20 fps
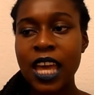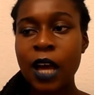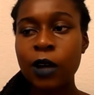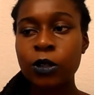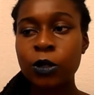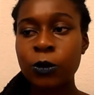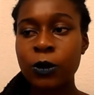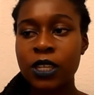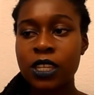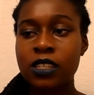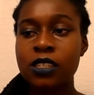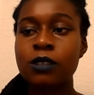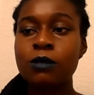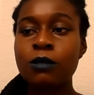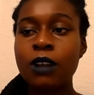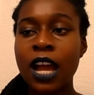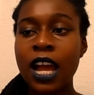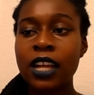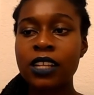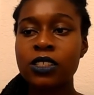how you
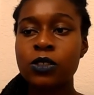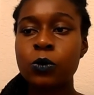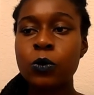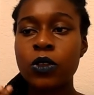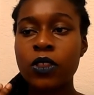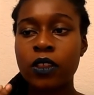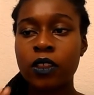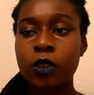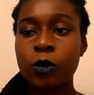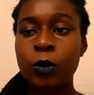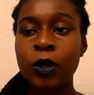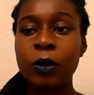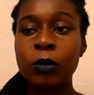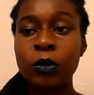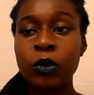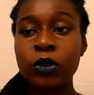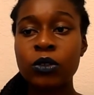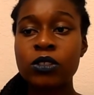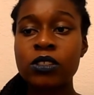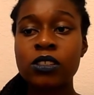interact with other
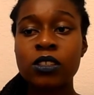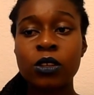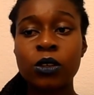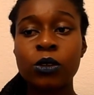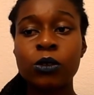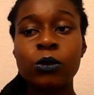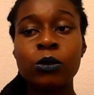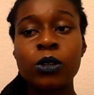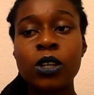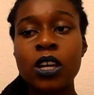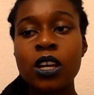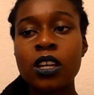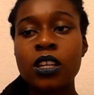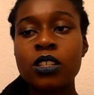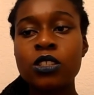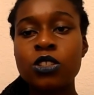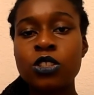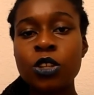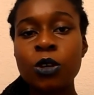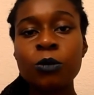people, so
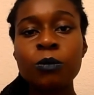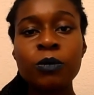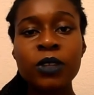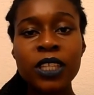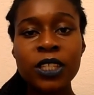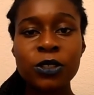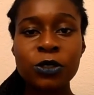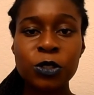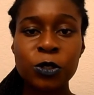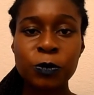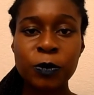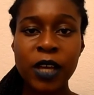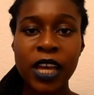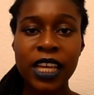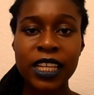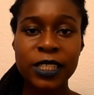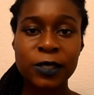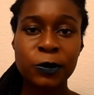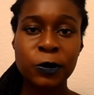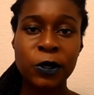don't be a
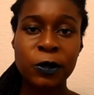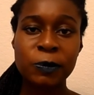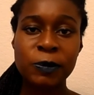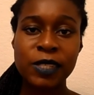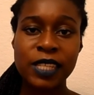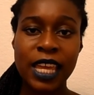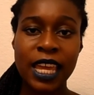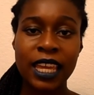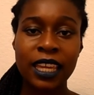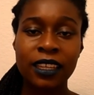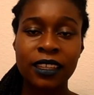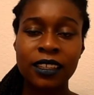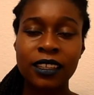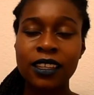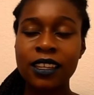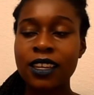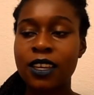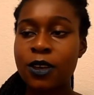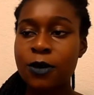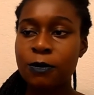douchebag is what I'm
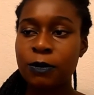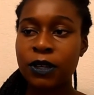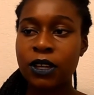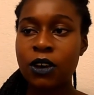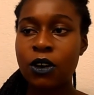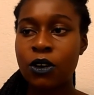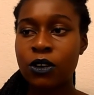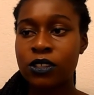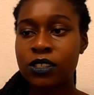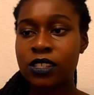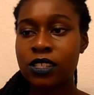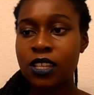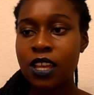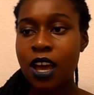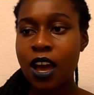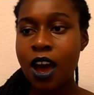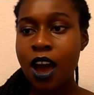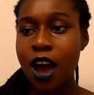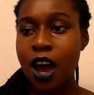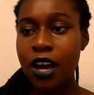saying,
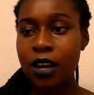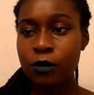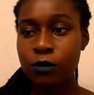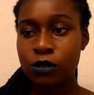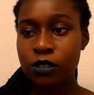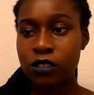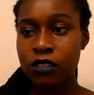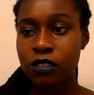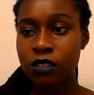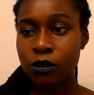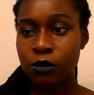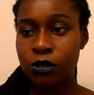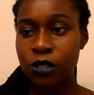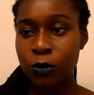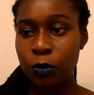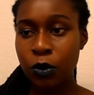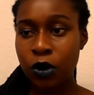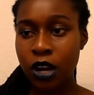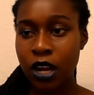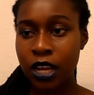because I was so
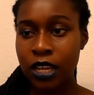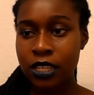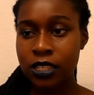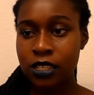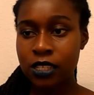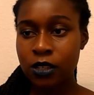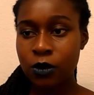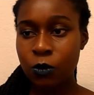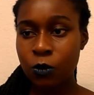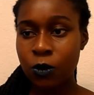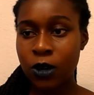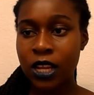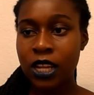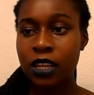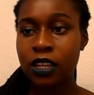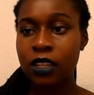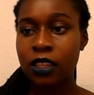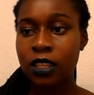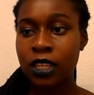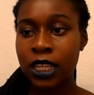surprised
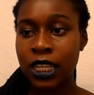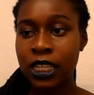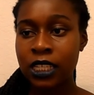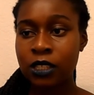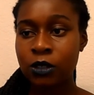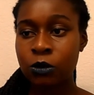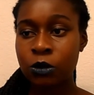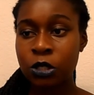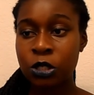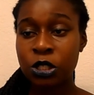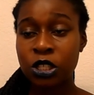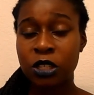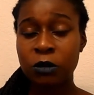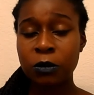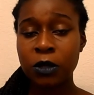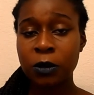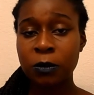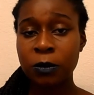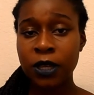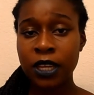when the lady
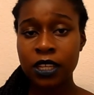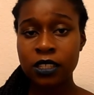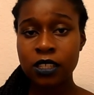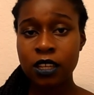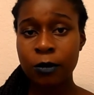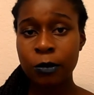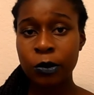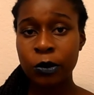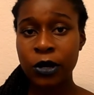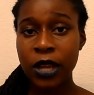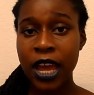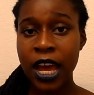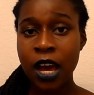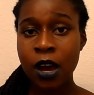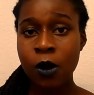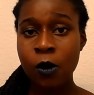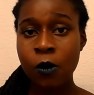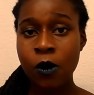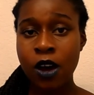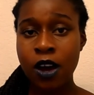auditioning me picked up on
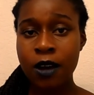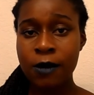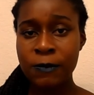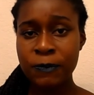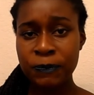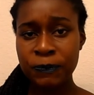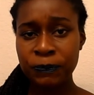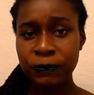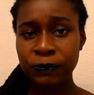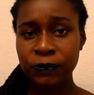how